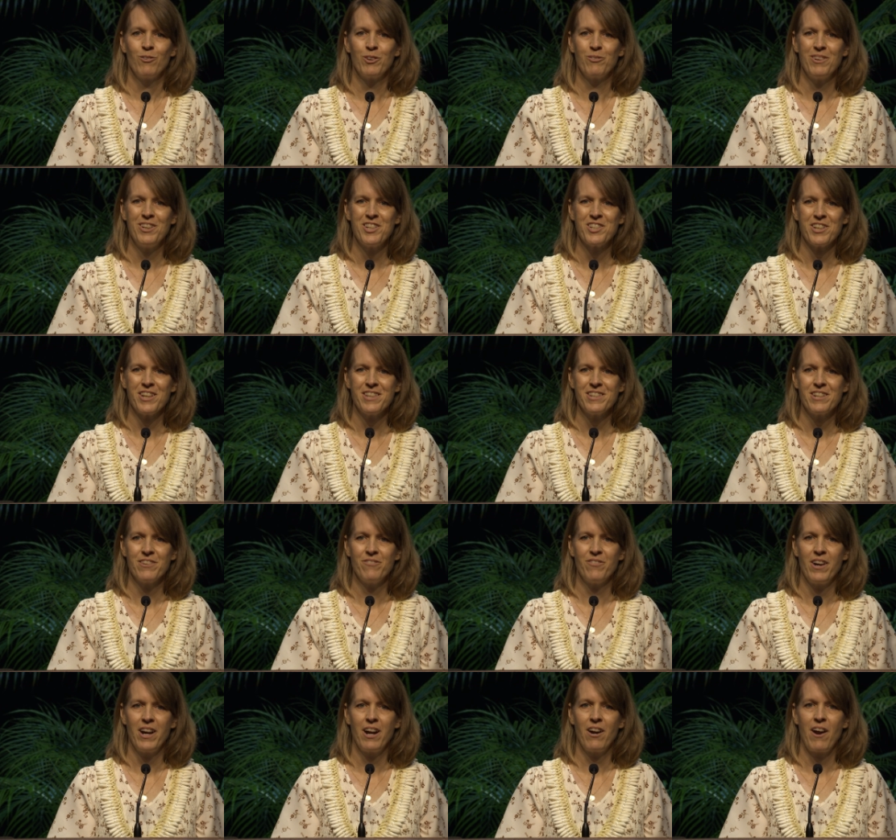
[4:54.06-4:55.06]
When we
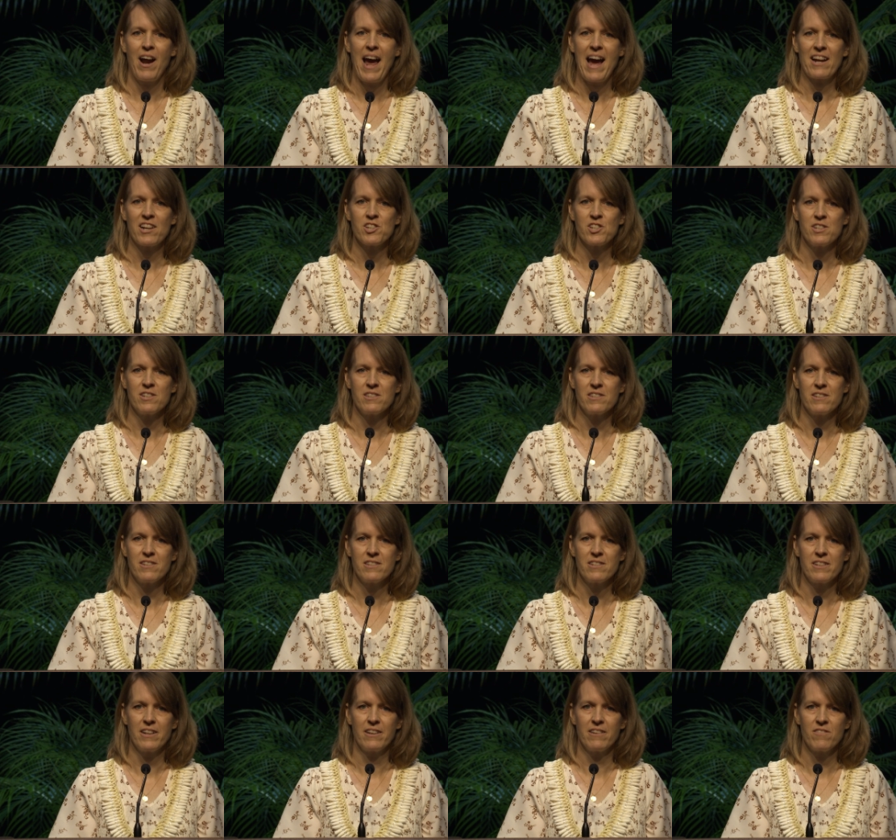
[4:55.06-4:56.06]
justify our actions
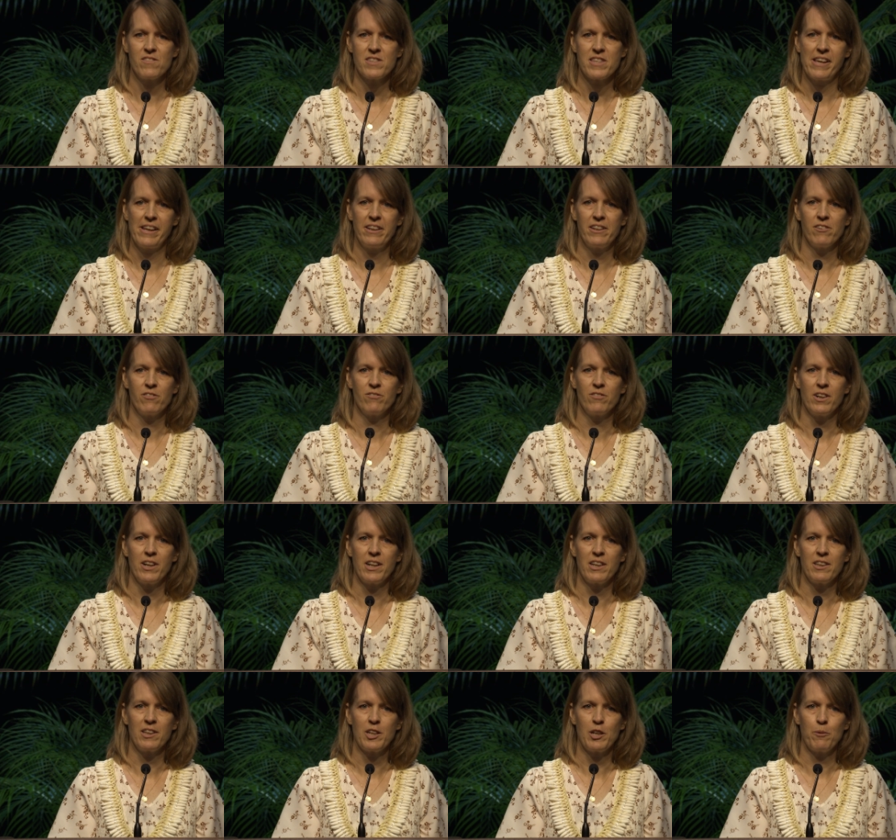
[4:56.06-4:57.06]
instead of
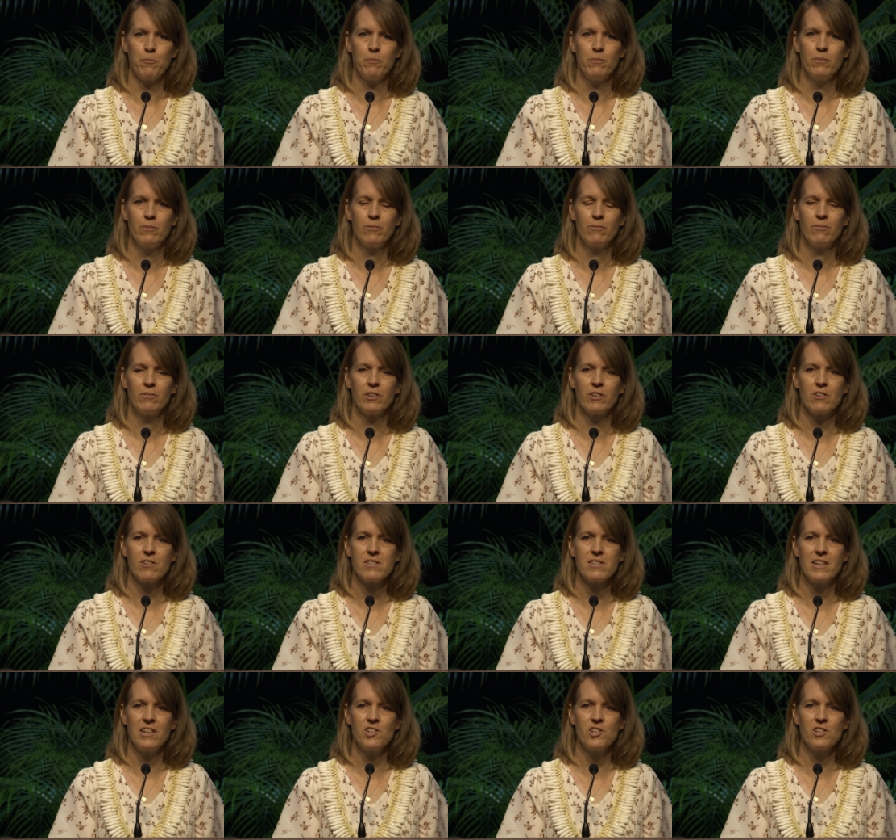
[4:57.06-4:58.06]
sanctifying them, we are
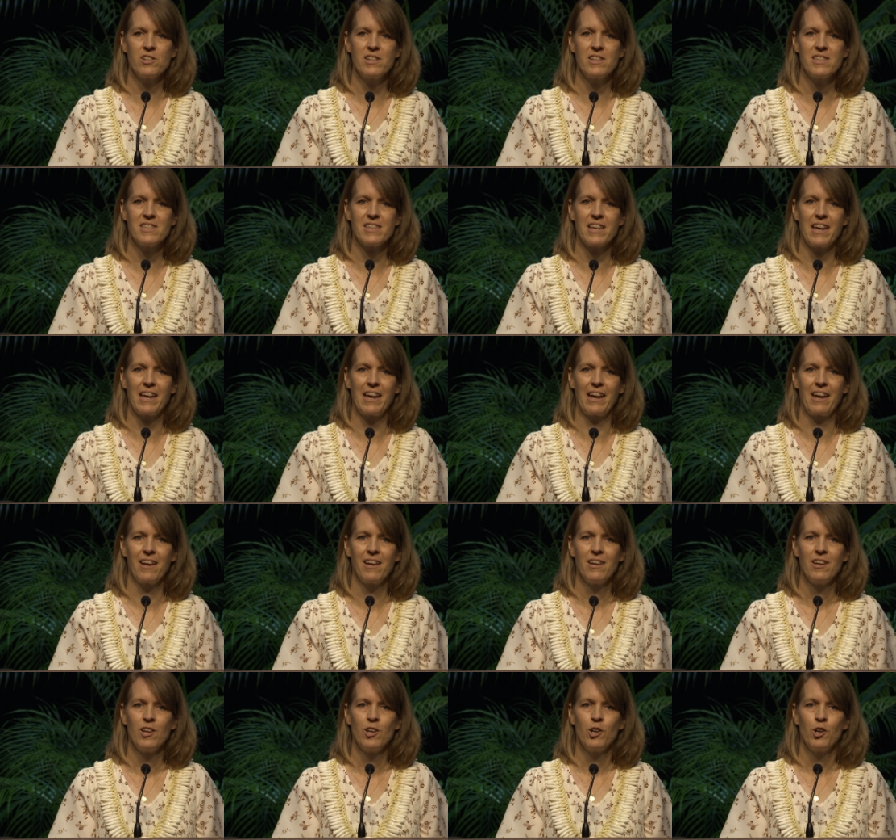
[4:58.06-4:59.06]
essentially saying
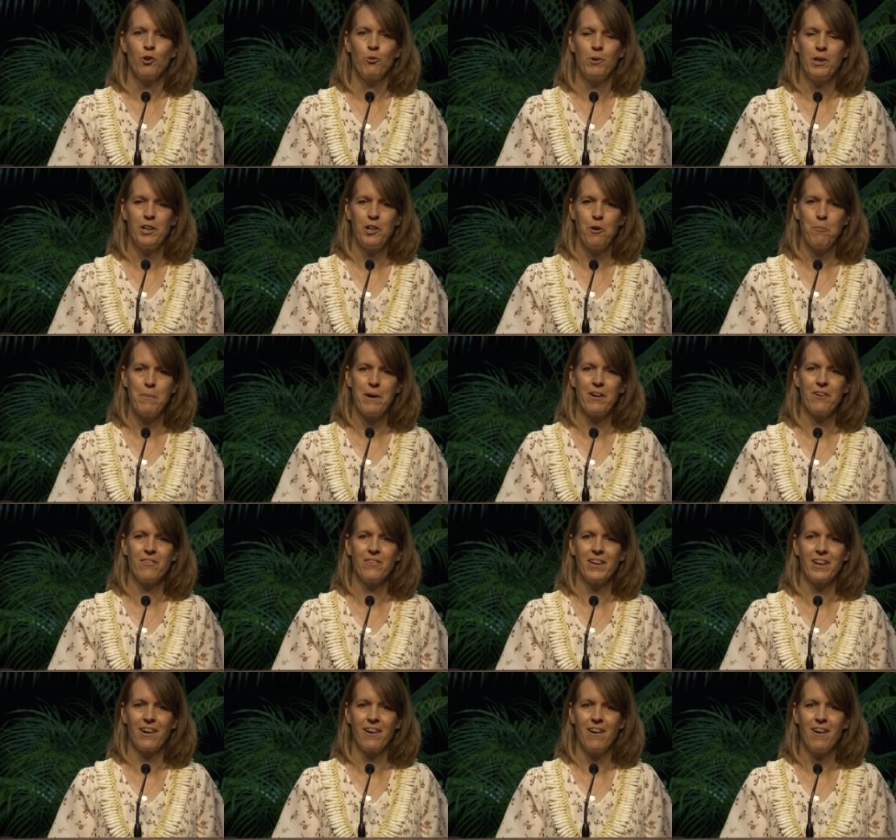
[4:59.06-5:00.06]
we know
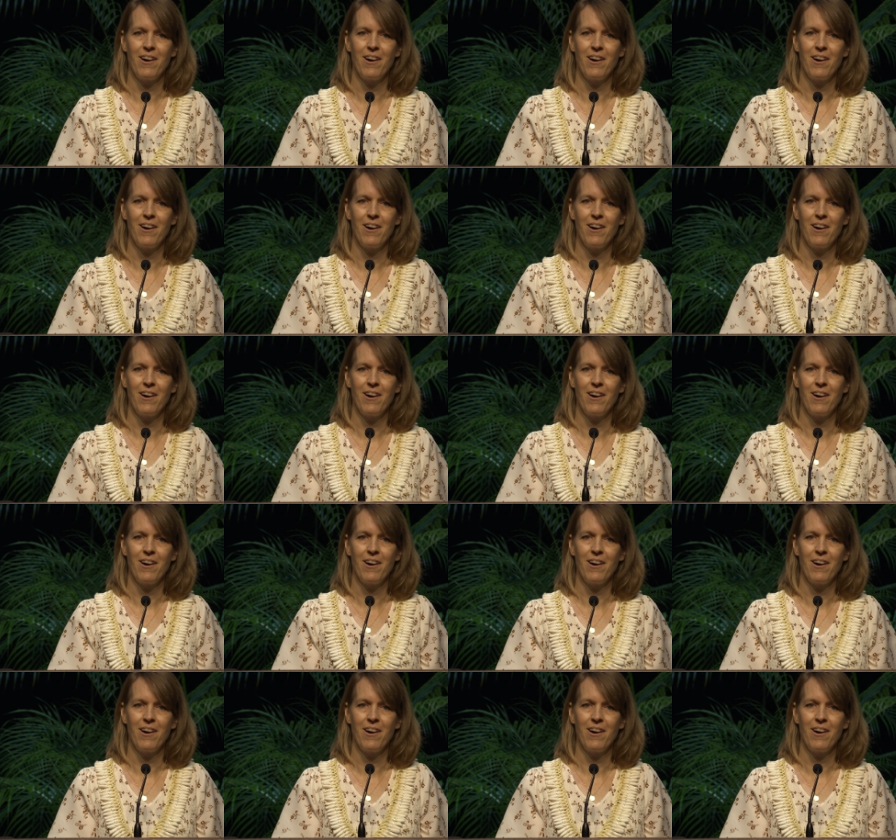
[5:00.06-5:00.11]
better than